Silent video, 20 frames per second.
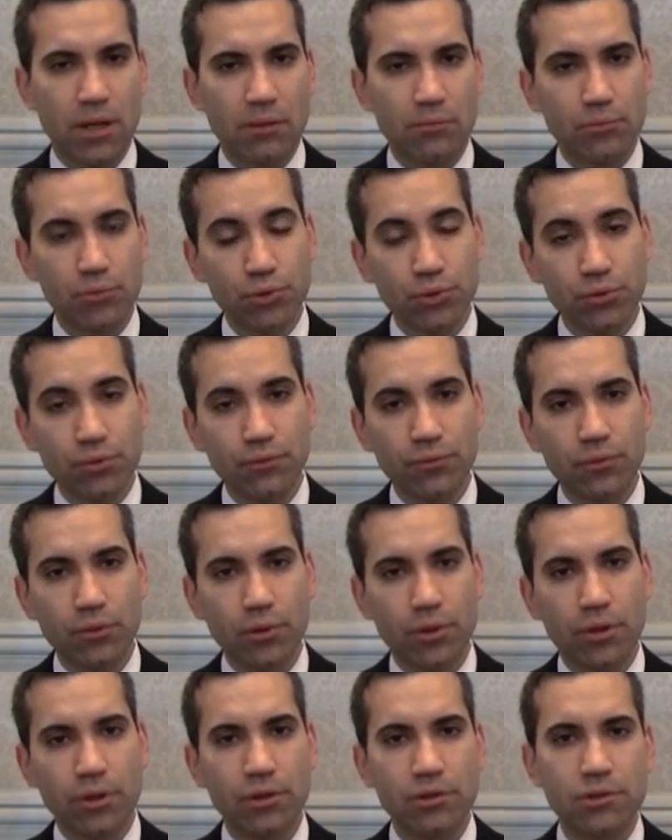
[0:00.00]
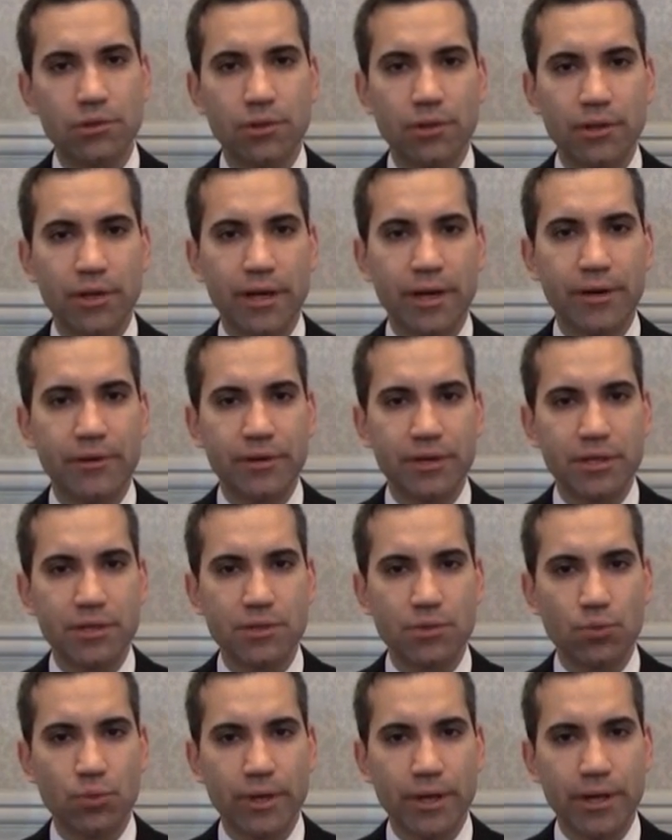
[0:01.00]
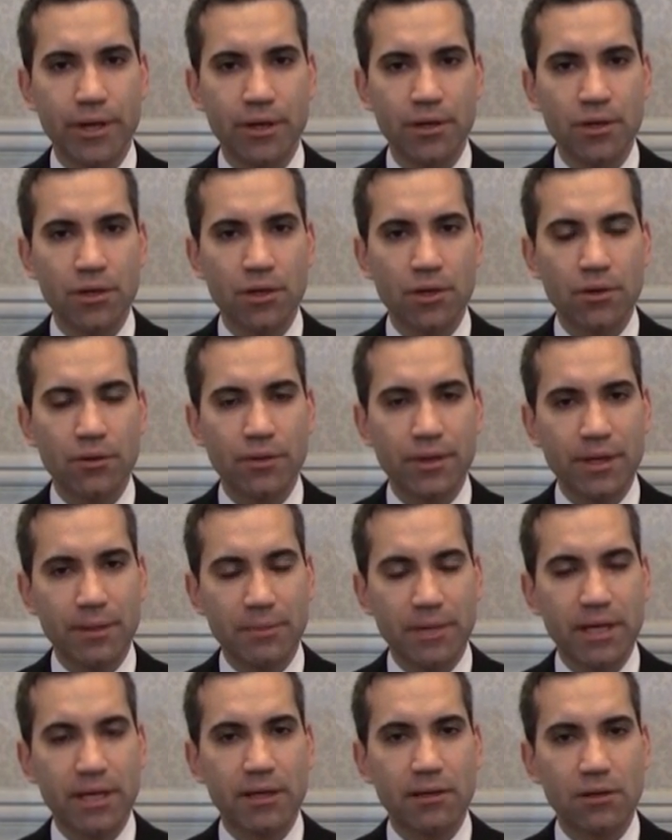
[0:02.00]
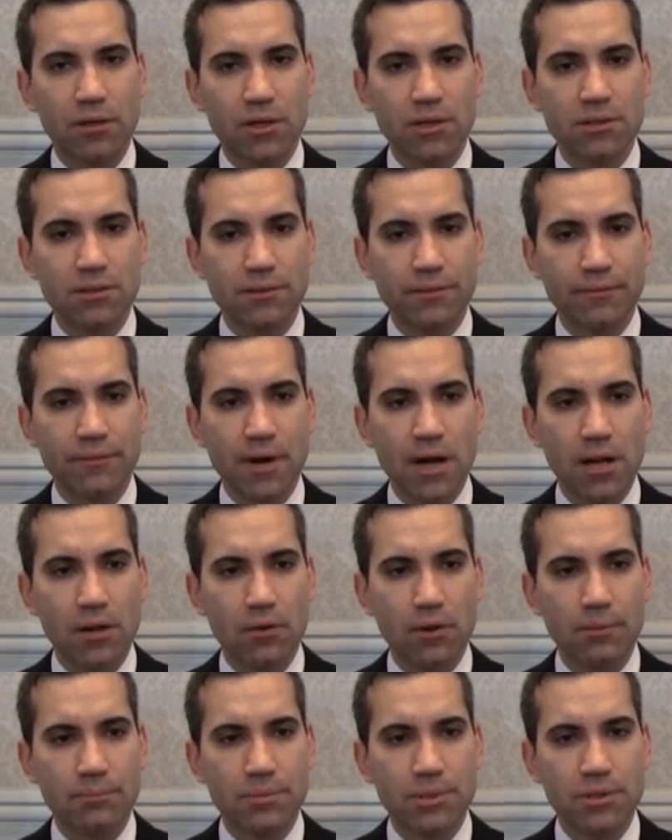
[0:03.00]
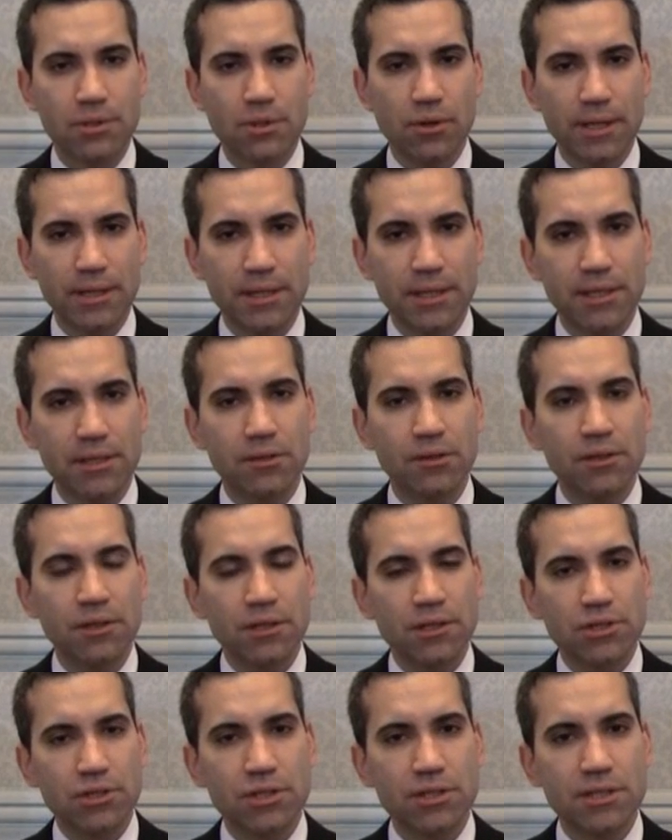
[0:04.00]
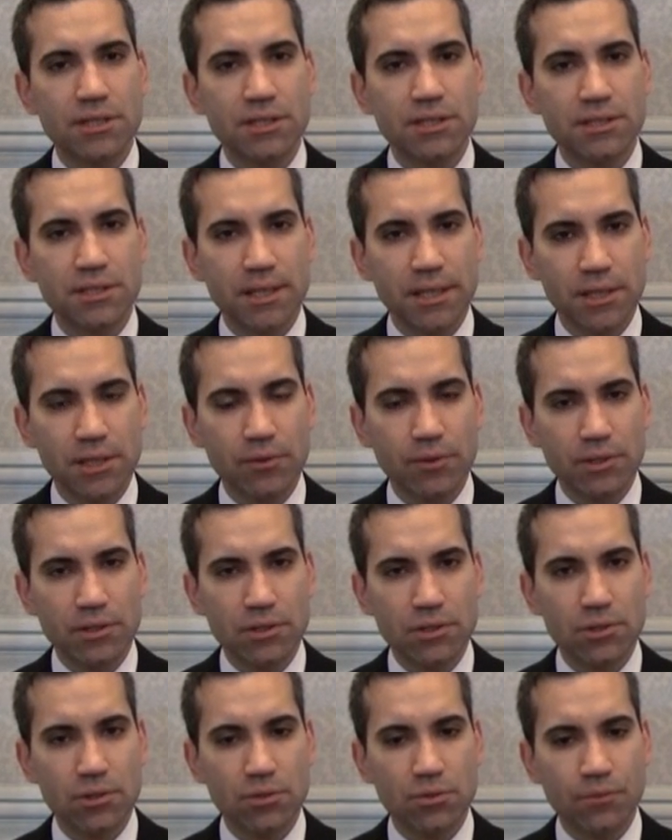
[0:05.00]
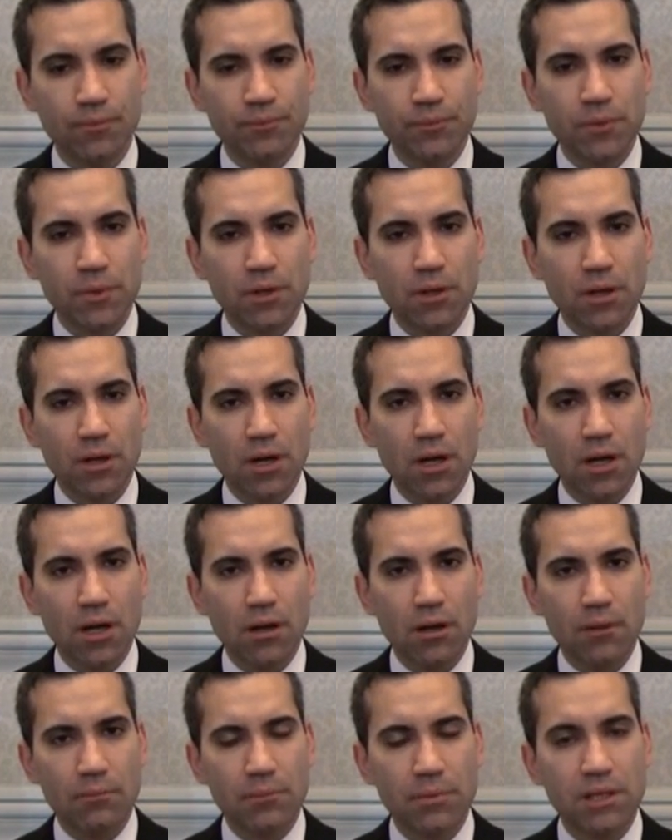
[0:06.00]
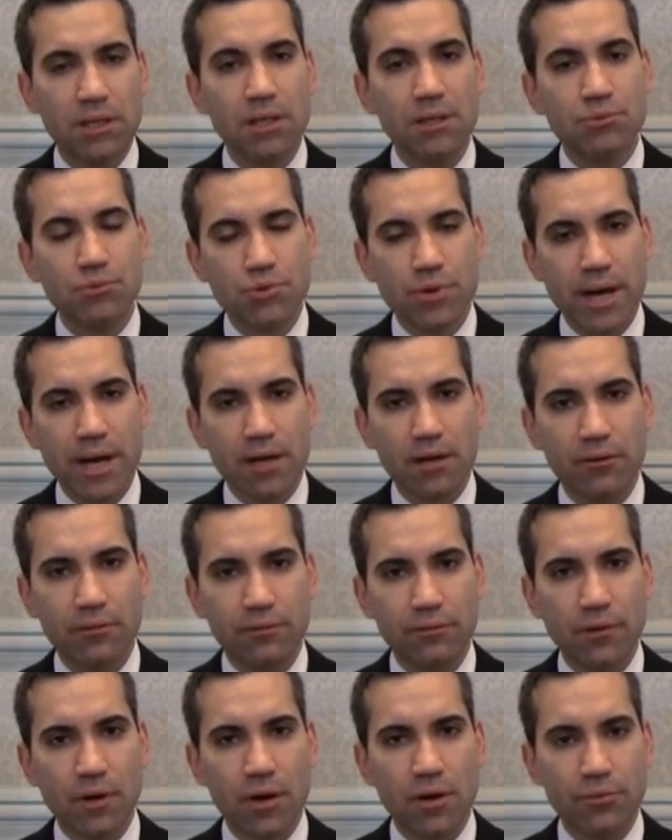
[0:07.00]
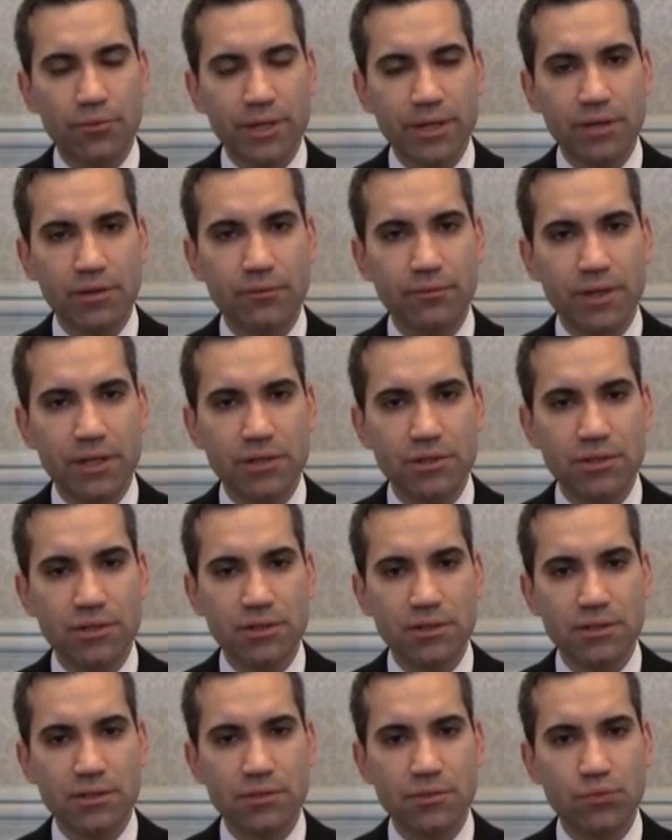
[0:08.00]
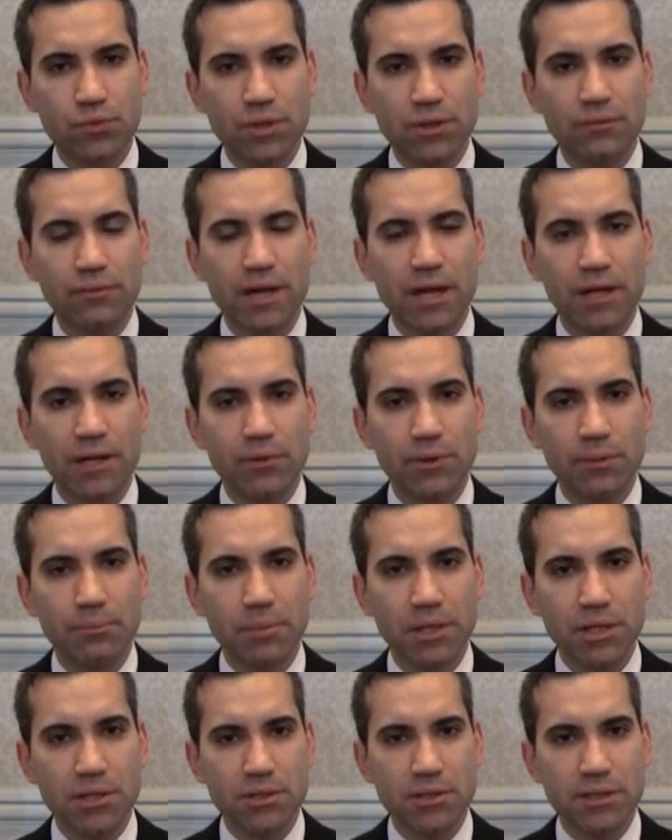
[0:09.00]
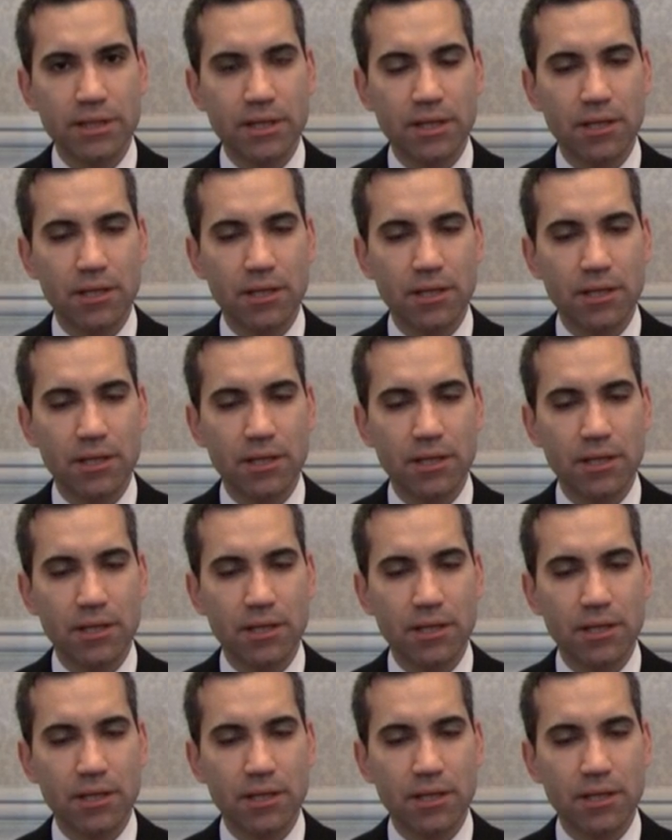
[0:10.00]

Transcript: move or go to other areas where they may get lost to follow-up. So I think just continuing to keep track of our reinterventions, reevaluate patients